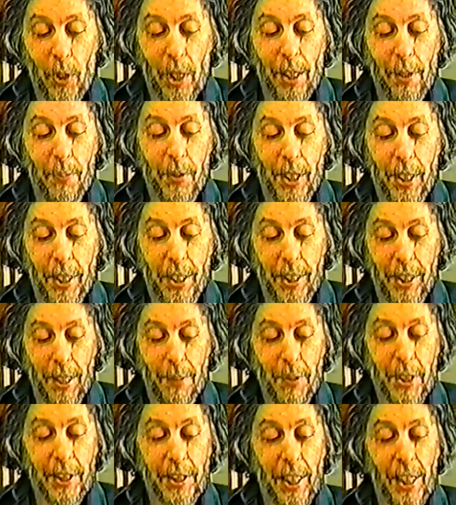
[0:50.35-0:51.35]
Well,
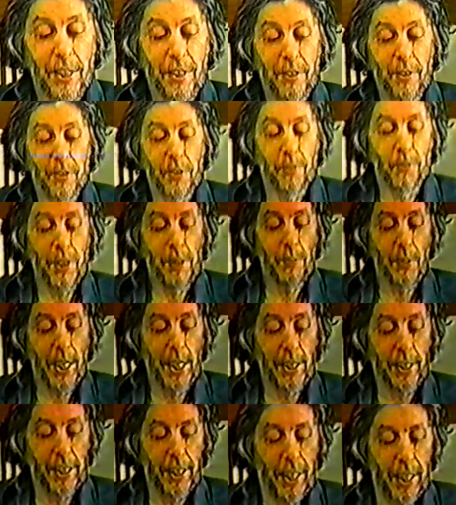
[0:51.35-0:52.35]
let me tell you, the three
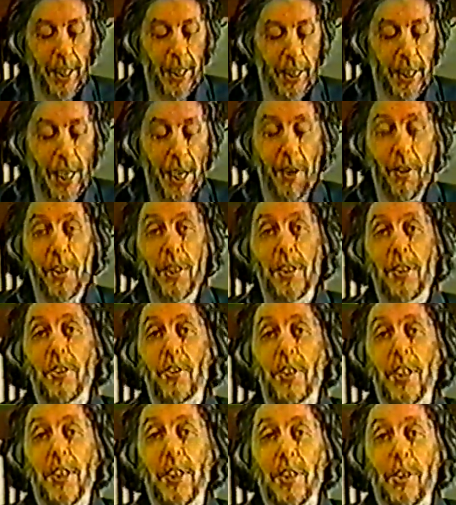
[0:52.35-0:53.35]
main
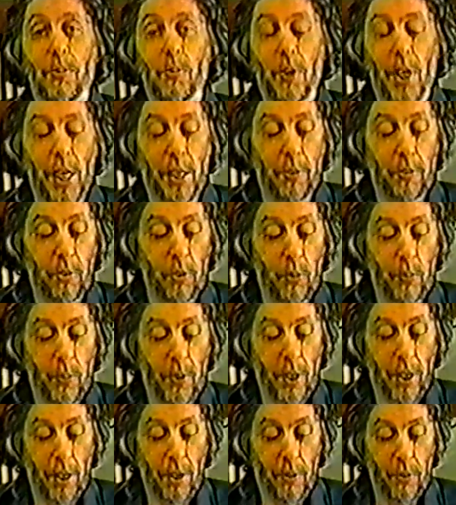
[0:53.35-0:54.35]
characters in the rock
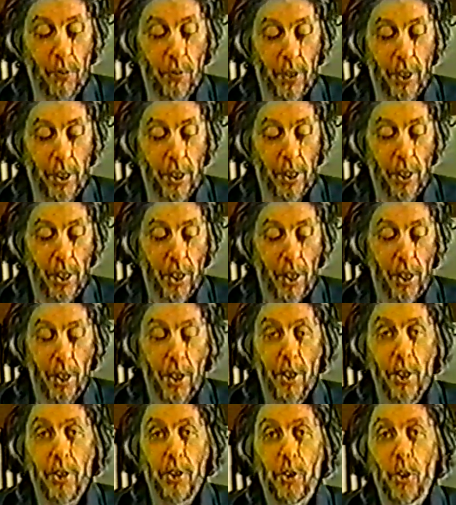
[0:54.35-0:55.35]
group are
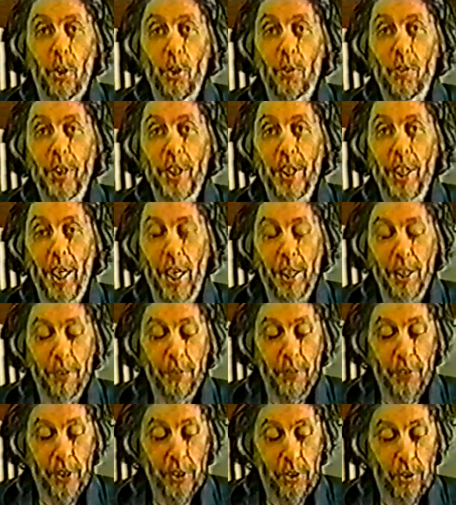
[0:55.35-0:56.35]
Yuri
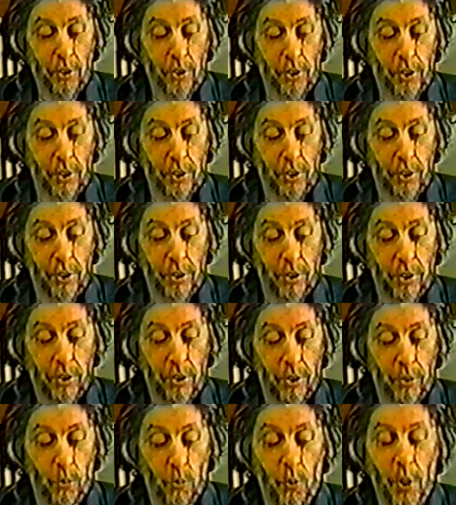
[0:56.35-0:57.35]
Yankovich,
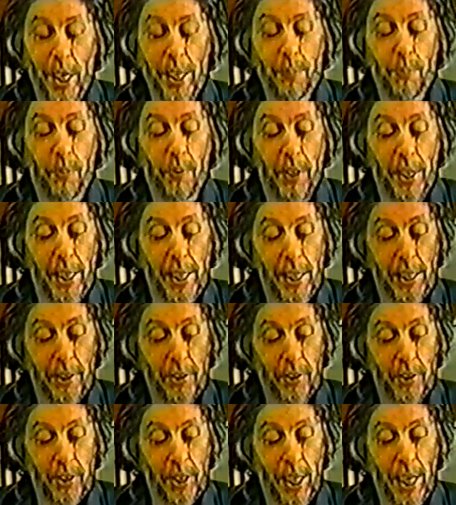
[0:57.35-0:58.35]
Red
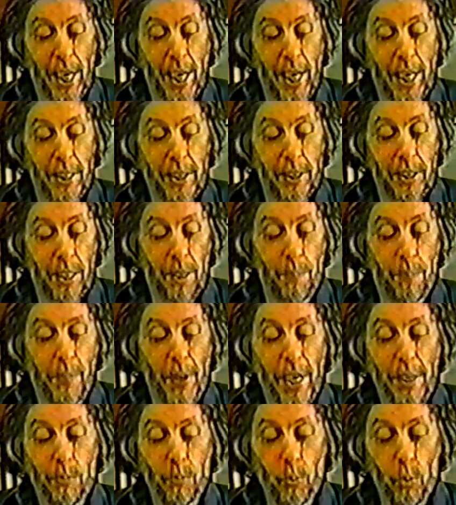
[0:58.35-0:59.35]
Blaze, and
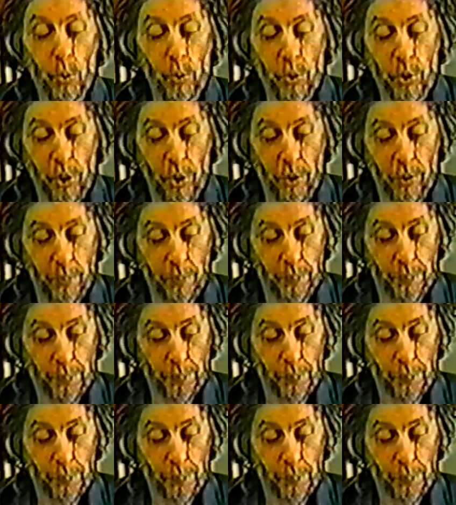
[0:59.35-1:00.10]
Ben Woozer.